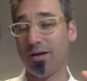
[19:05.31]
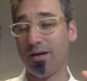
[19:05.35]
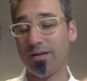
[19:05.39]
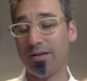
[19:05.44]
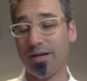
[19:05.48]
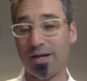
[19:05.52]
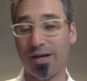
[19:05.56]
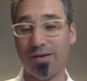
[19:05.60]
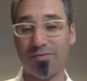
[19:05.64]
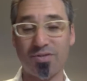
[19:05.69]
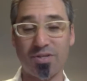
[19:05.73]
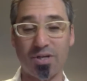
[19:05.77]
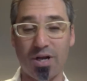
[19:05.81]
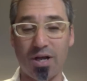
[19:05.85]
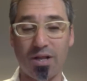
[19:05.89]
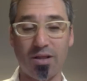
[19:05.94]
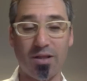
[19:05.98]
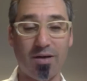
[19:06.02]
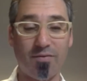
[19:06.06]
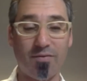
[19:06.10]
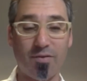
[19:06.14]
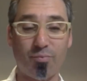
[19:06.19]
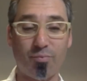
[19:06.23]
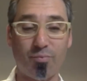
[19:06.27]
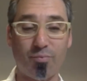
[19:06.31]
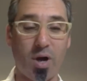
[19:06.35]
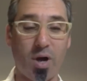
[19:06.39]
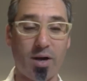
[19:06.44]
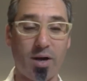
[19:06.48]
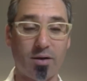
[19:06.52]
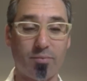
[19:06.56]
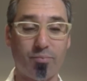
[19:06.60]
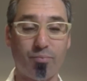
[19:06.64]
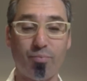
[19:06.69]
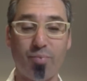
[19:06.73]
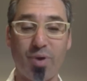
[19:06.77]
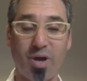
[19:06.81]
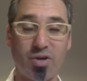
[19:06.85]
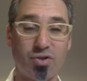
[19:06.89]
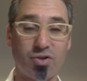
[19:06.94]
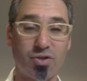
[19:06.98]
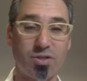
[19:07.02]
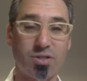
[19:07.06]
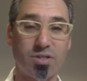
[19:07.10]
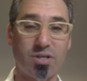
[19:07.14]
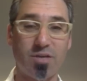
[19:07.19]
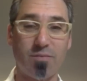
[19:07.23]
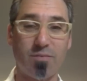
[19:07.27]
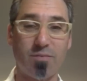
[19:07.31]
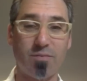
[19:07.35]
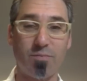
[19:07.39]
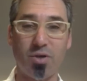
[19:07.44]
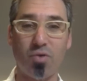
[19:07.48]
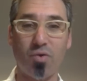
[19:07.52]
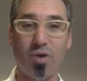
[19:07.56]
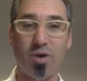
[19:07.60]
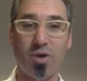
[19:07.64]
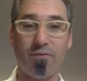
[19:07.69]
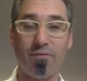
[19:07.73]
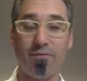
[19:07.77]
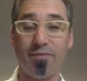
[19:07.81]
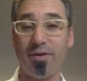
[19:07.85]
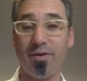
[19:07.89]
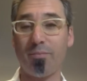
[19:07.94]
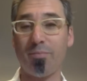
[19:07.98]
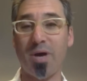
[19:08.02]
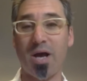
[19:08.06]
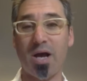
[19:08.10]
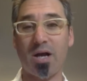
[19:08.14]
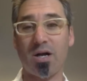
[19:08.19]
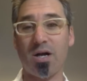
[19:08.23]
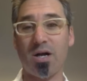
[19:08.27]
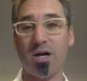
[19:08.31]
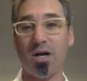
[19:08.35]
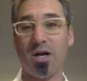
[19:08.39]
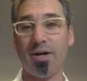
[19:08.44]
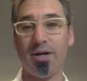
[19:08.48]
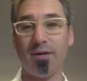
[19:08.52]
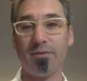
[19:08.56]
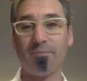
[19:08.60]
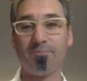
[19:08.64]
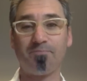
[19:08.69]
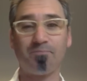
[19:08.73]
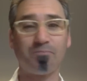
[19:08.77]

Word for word: Like I've said, I love the product. Patients give me great feedback on it.